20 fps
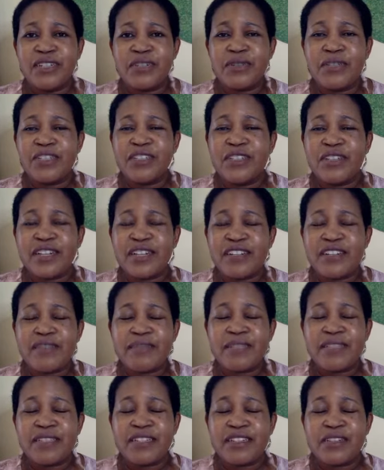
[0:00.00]
when you asked
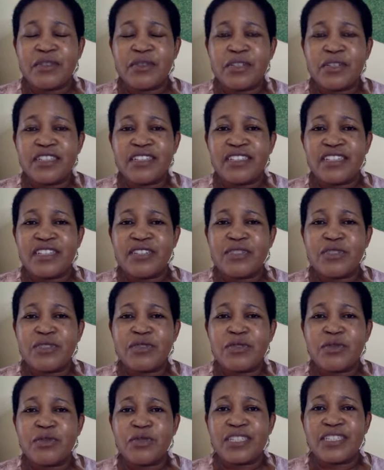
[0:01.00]
me that question, I don't
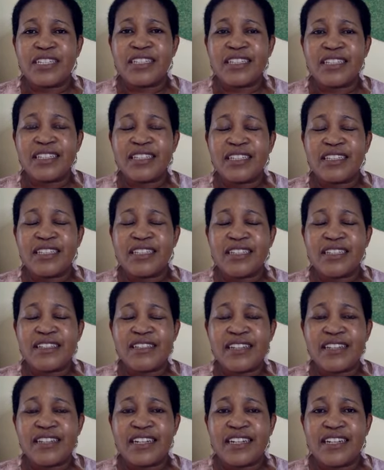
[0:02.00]
know what are the things
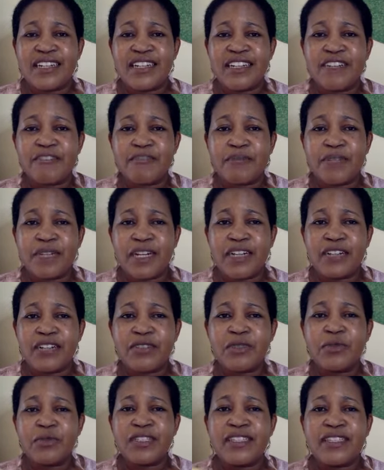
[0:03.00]
that I love. I
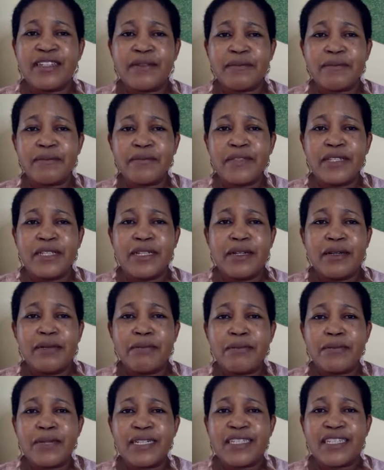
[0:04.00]
wrote them,
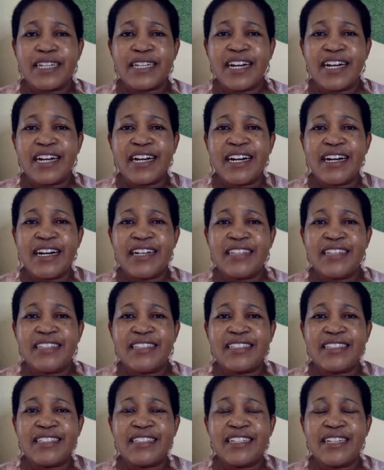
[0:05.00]
but I
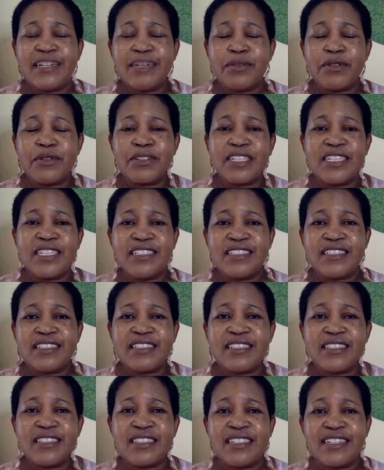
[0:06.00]
can't elaborate
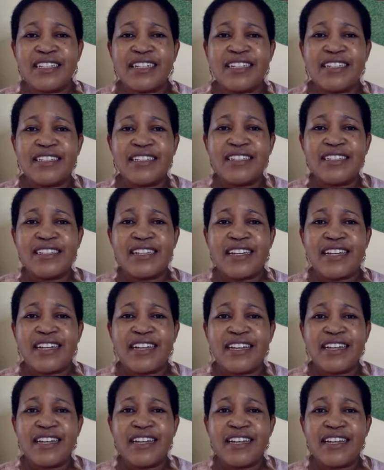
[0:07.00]
and
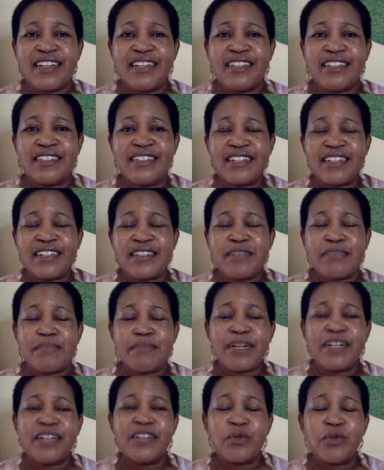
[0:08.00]

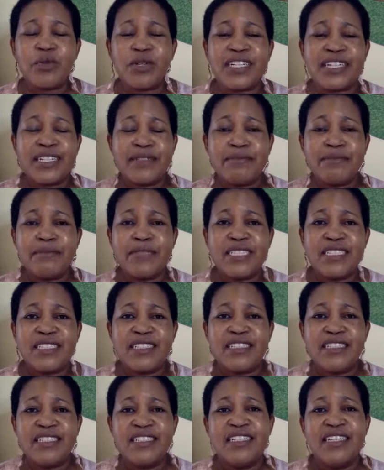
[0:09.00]
expand what I
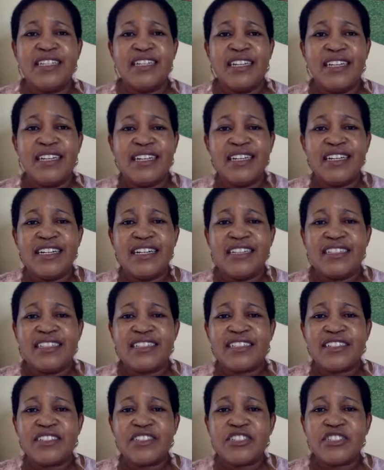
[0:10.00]
mean. And it
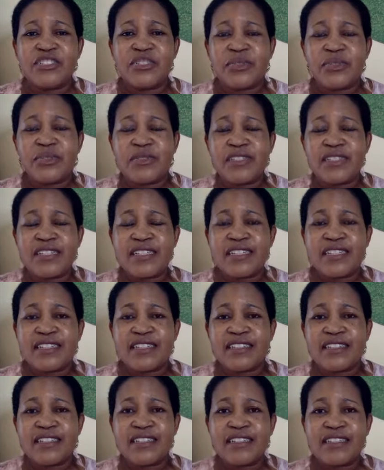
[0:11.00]
just shows that
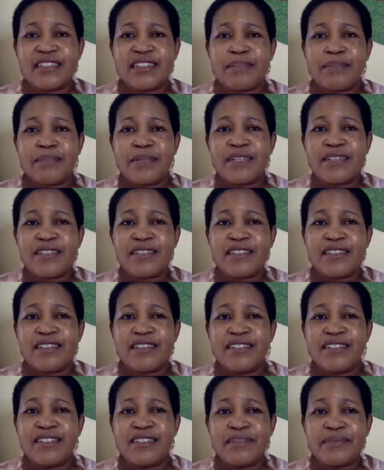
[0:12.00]
the
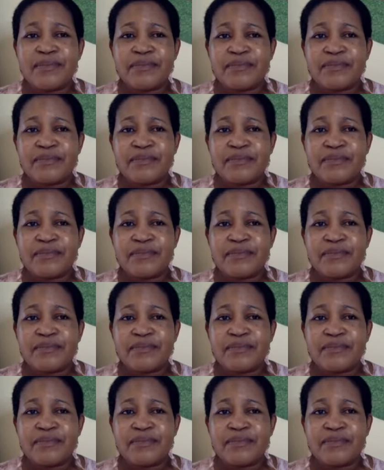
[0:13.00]
person,